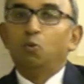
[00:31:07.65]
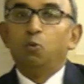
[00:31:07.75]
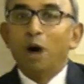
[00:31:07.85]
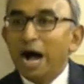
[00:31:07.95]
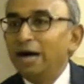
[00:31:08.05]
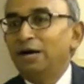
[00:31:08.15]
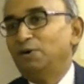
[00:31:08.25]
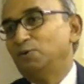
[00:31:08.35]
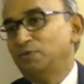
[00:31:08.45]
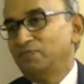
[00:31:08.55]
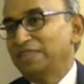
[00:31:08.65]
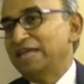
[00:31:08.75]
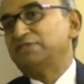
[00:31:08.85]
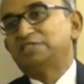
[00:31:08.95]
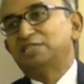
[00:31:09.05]
wow,
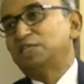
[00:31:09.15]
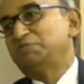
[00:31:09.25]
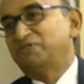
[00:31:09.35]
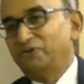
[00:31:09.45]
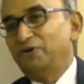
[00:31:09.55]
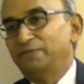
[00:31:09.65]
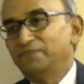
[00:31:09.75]
never seen this before.